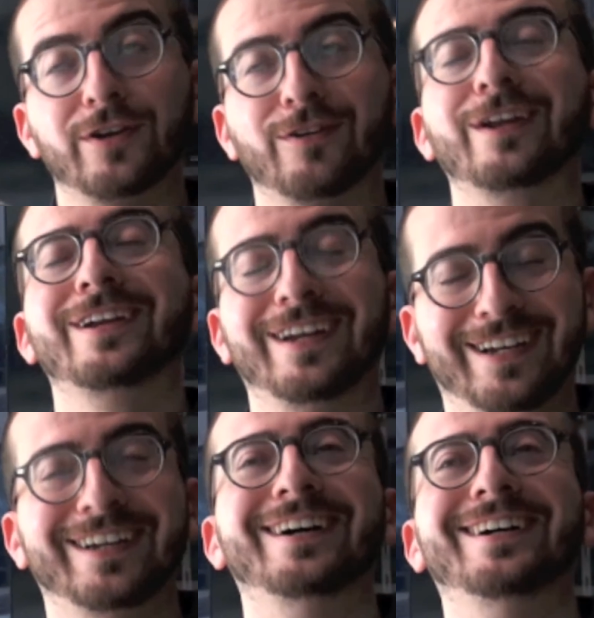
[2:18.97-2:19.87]
for sure.
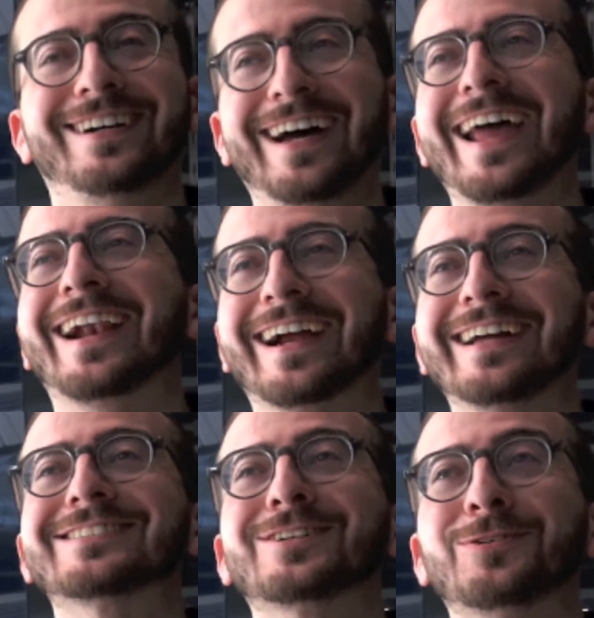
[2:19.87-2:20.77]
And I
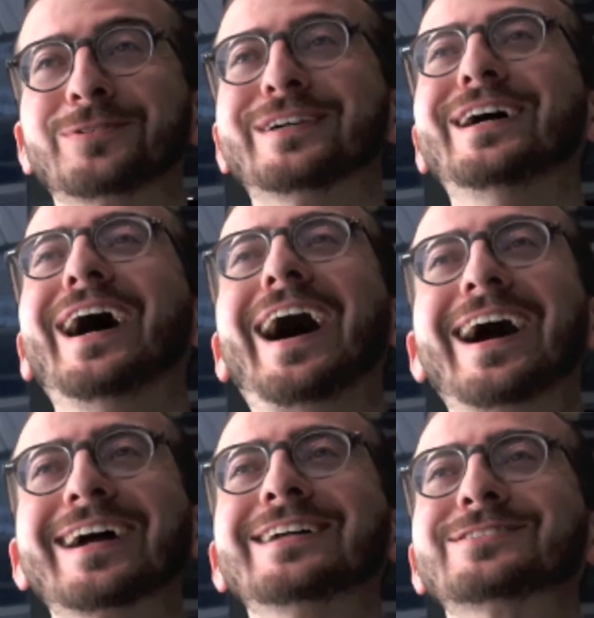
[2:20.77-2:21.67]

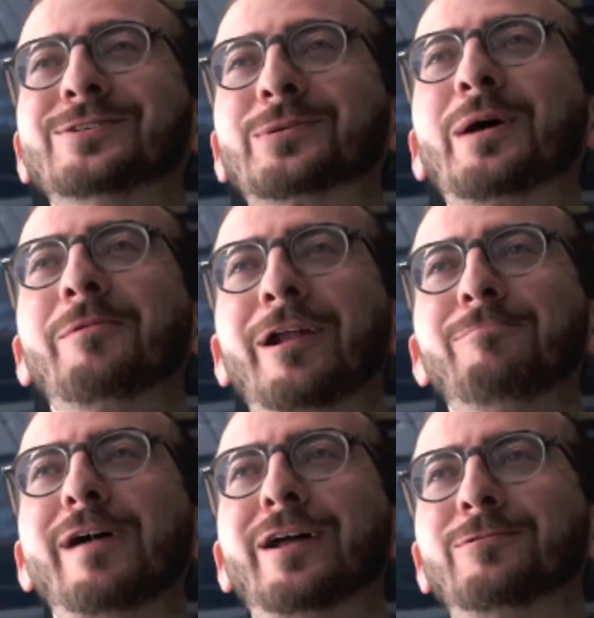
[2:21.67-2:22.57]
got told coming out
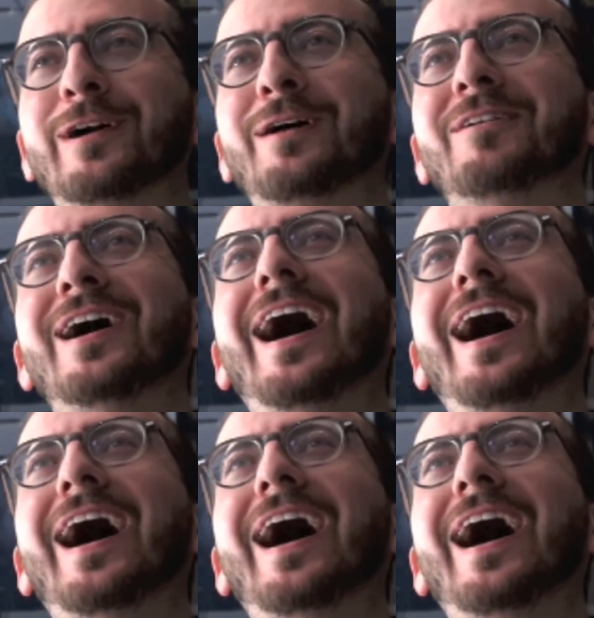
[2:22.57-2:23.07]
of battle rap,